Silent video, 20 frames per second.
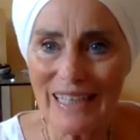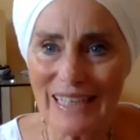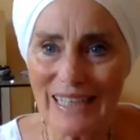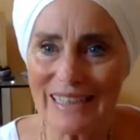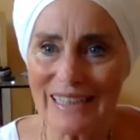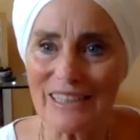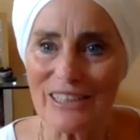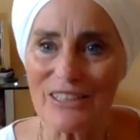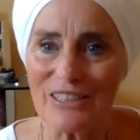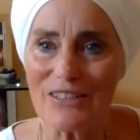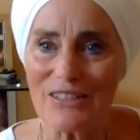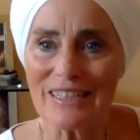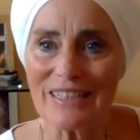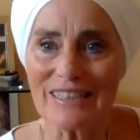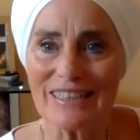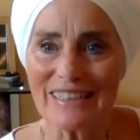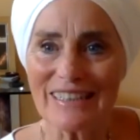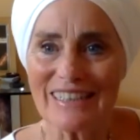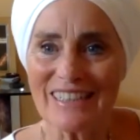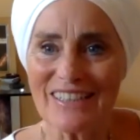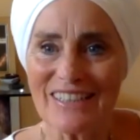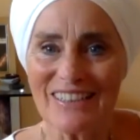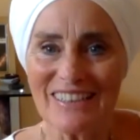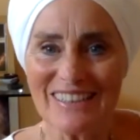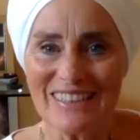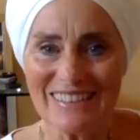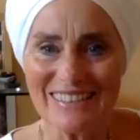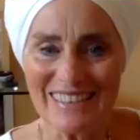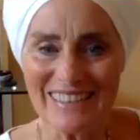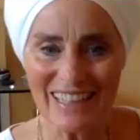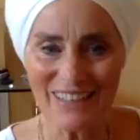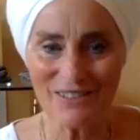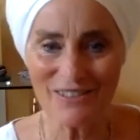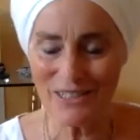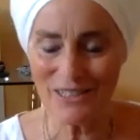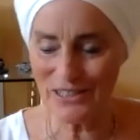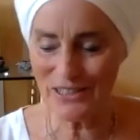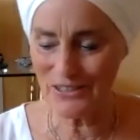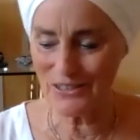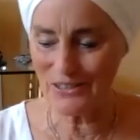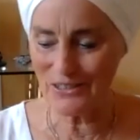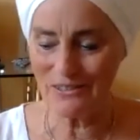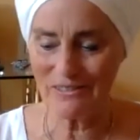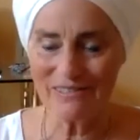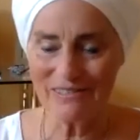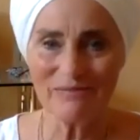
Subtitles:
Hello, Sat. How are you?